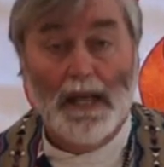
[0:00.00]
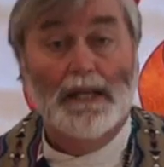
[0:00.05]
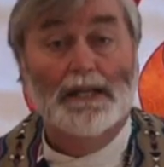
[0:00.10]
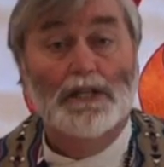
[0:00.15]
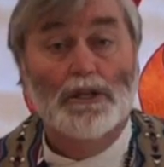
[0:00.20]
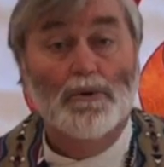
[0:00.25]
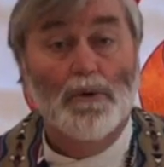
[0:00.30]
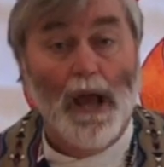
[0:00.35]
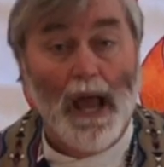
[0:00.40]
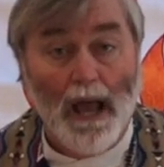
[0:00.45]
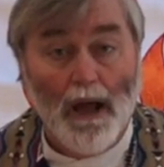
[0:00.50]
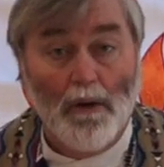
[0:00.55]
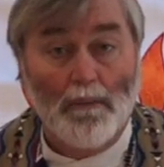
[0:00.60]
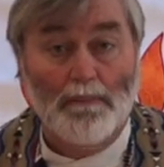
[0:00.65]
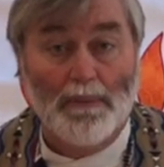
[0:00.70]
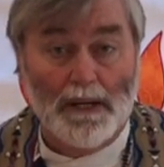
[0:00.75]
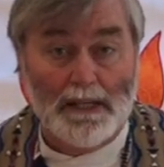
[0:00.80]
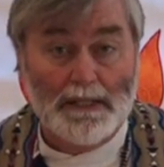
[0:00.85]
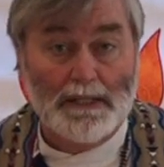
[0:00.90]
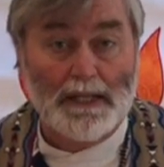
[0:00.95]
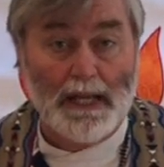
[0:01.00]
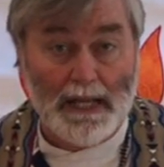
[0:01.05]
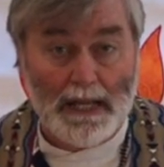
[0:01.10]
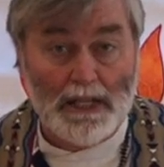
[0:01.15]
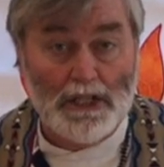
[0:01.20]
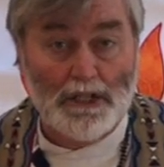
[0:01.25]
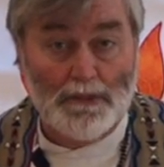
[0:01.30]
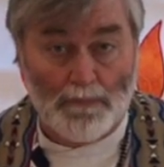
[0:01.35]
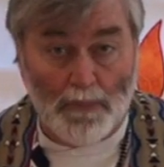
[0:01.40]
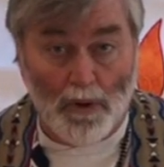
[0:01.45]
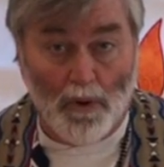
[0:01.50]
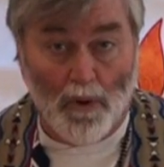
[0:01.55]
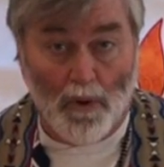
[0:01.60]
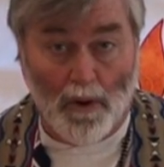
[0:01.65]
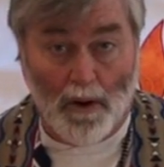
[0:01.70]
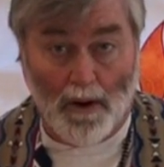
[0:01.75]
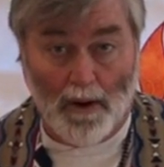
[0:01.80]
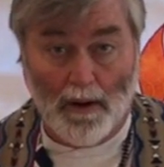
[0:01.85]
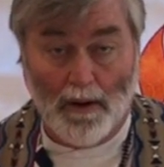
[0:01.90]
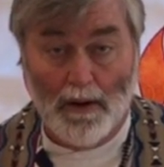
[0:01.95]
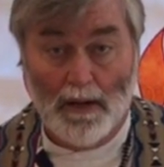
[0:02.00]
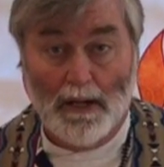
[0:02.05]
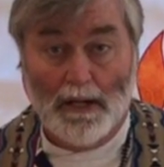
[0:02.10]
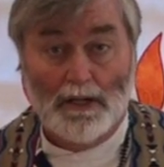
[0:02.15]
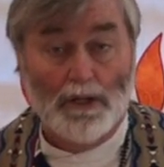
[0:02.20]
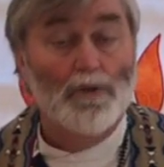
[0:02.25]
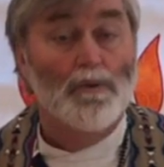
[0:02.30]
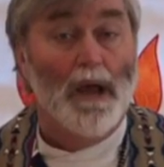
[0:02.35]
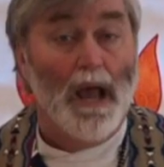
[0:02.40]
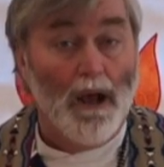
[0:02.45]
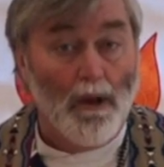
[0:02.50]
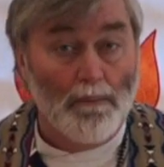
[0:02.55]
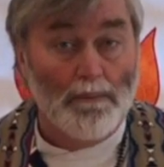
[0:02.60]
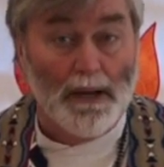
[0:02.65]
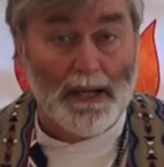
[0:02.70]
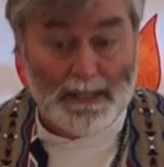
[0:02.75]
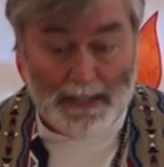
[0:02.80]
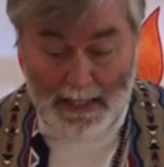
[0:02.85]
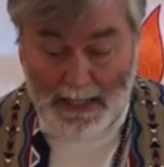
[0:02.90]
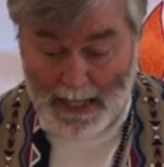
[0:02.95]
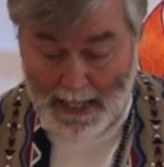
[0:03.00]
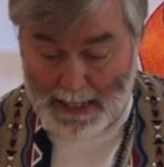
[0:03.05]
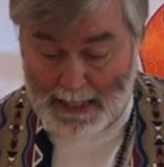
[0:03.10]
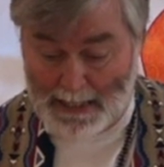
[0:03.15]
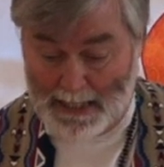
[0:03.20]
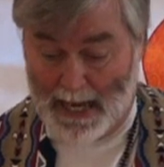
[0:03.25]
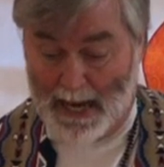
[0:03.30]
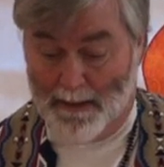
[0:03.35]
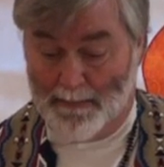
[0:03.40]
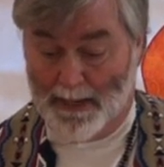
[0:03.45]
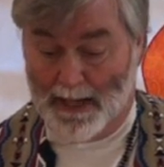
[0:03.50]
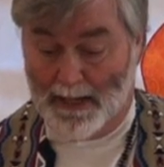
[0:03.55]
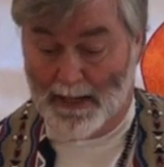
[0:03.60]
to help us explore, to help us examine.